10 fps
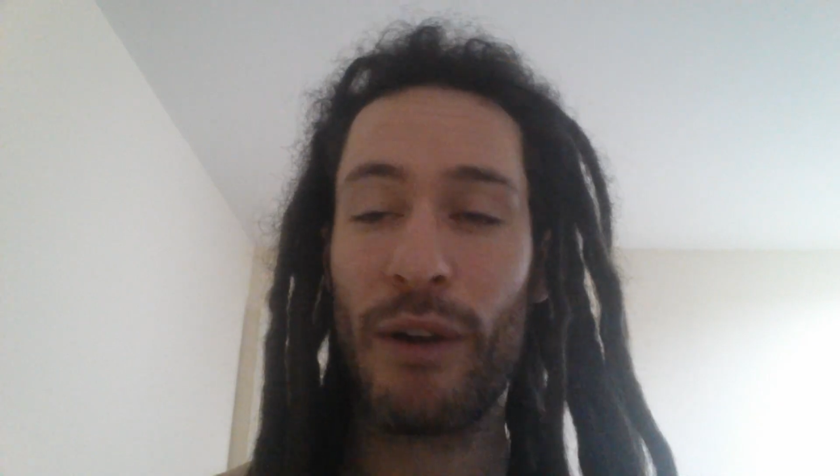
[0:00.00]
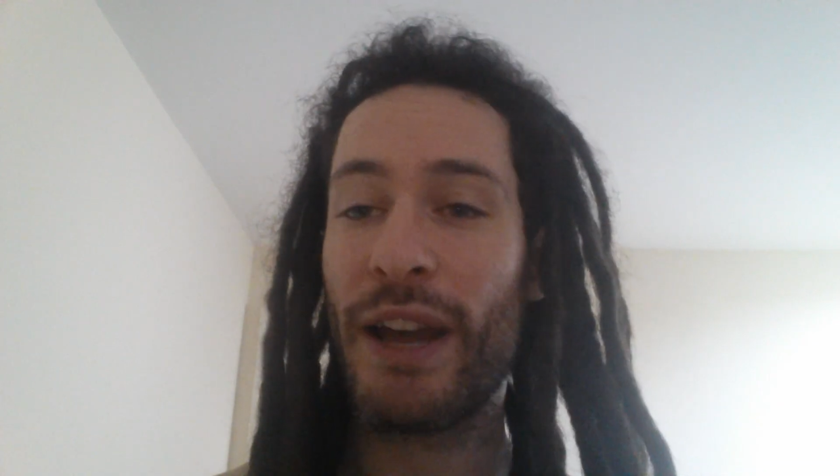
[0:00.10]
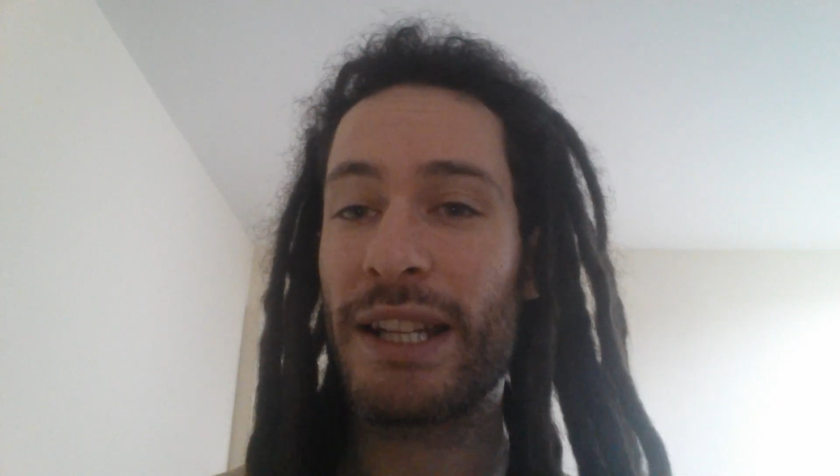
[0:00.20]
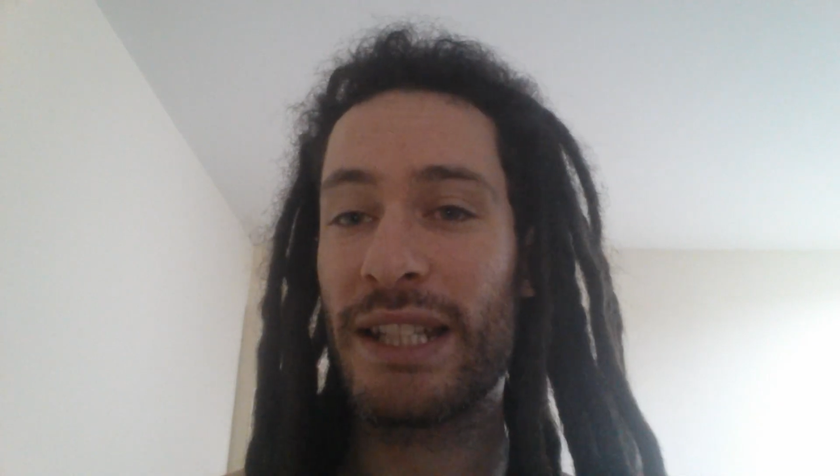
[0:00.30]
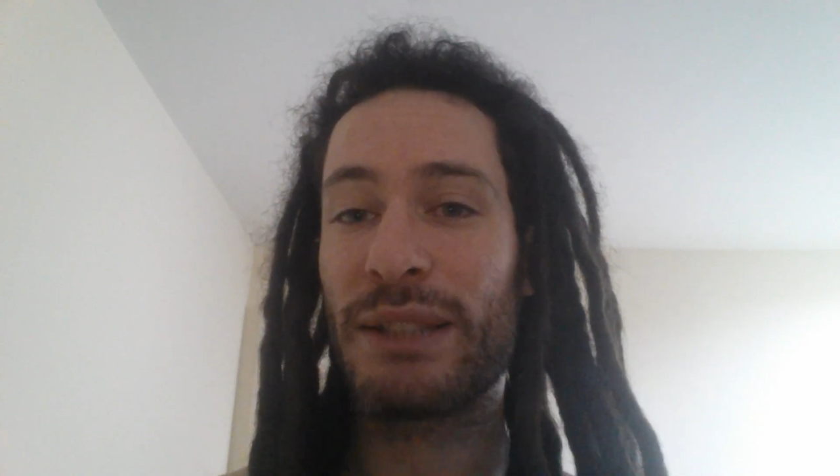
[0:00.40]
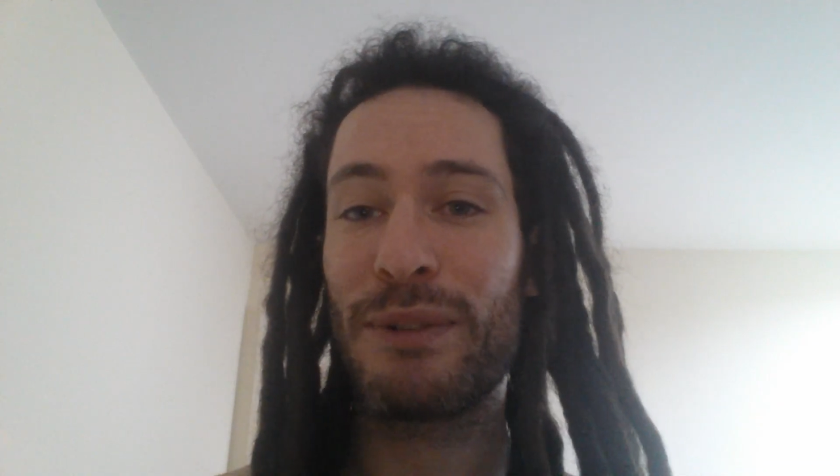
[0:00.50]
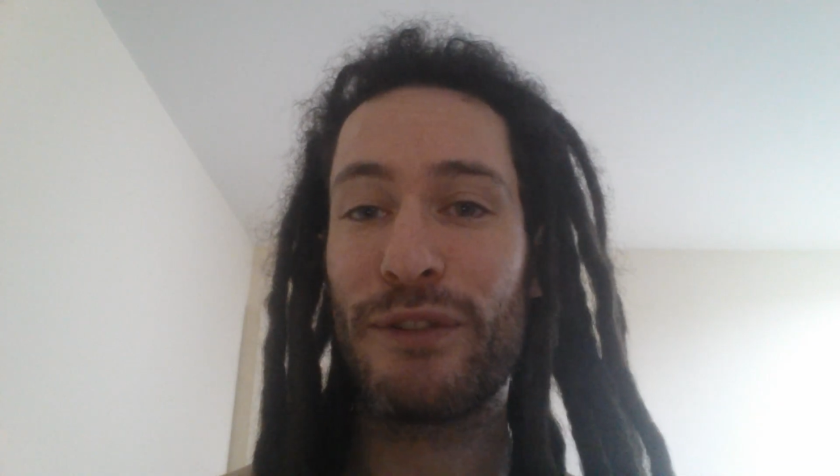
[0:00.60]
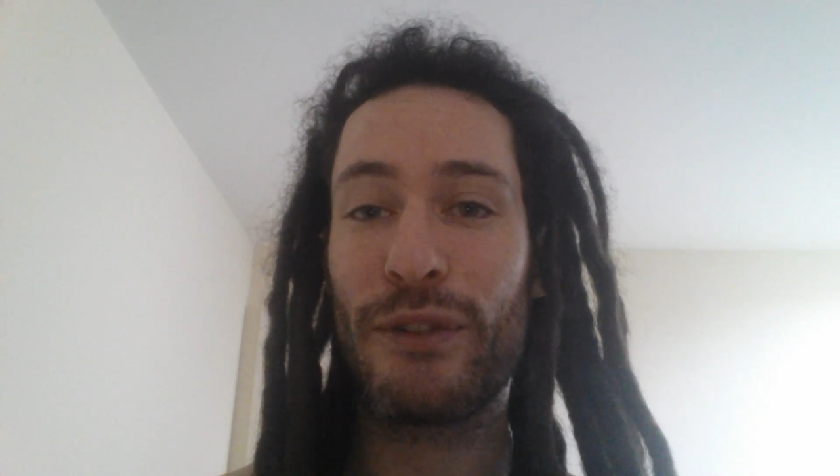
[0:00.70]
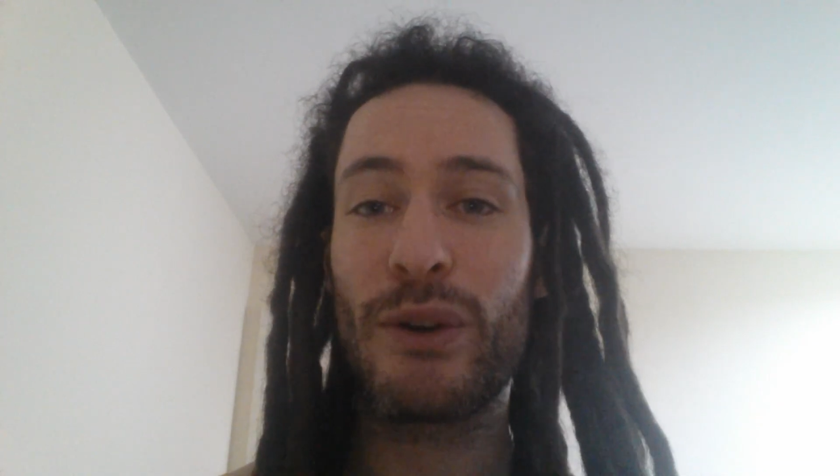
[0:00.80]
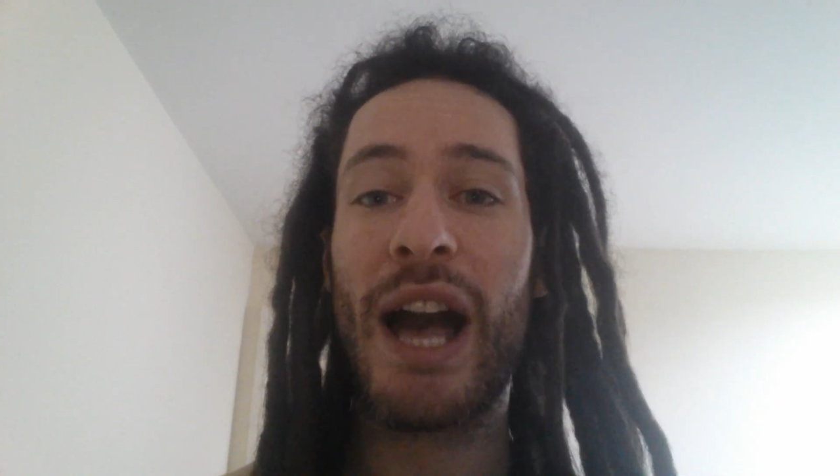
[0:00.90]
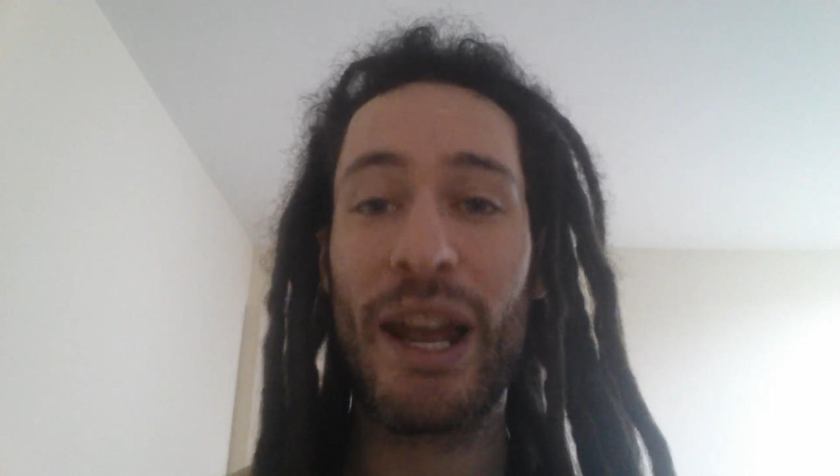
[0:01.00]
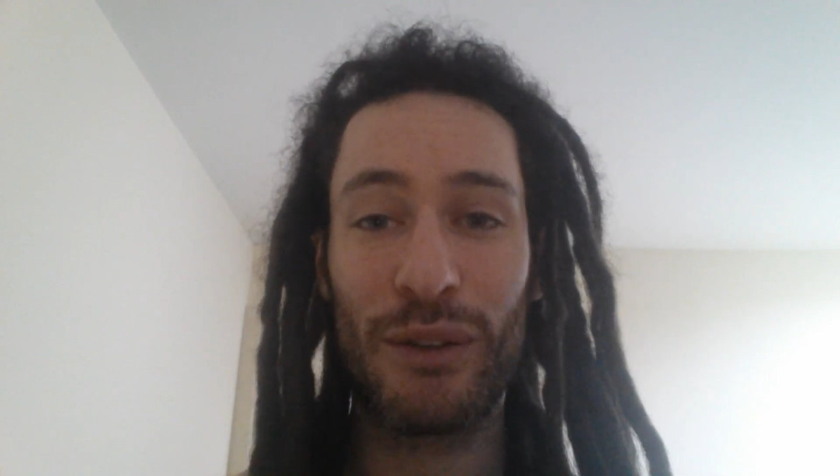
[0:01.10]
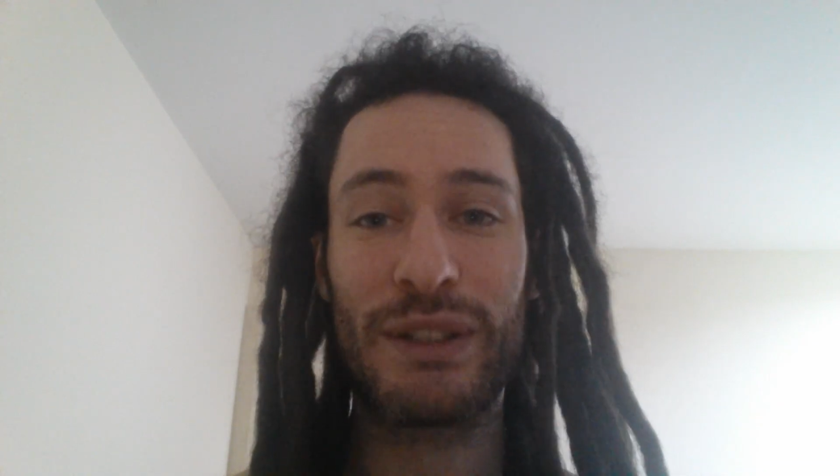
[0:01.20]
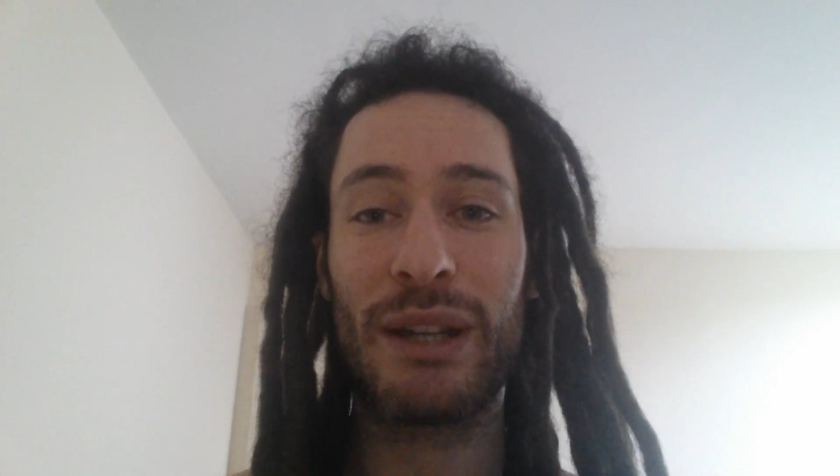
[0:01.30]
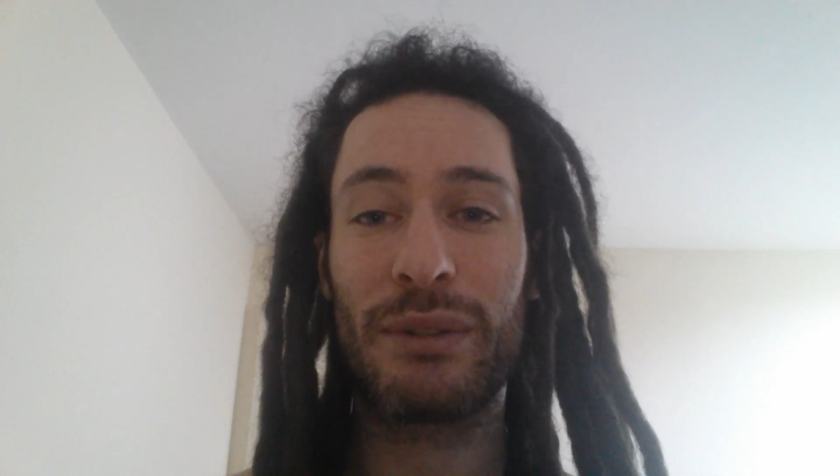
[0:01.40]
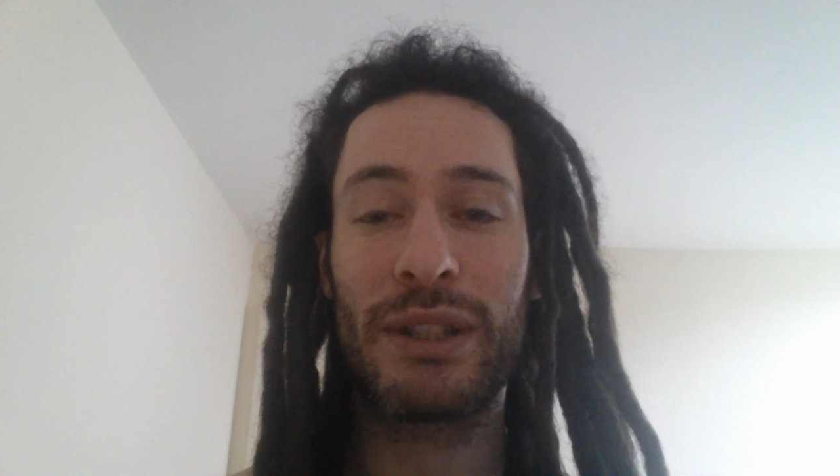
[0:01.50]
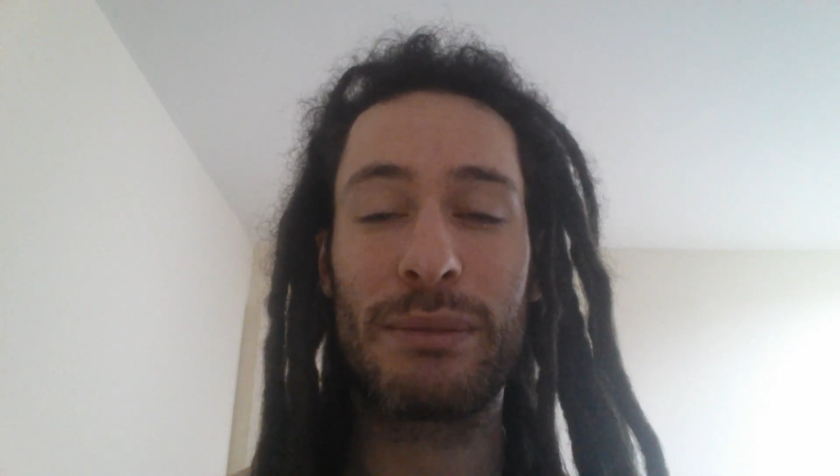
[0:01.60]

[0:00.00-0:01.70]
I've had nits before and I've dealt with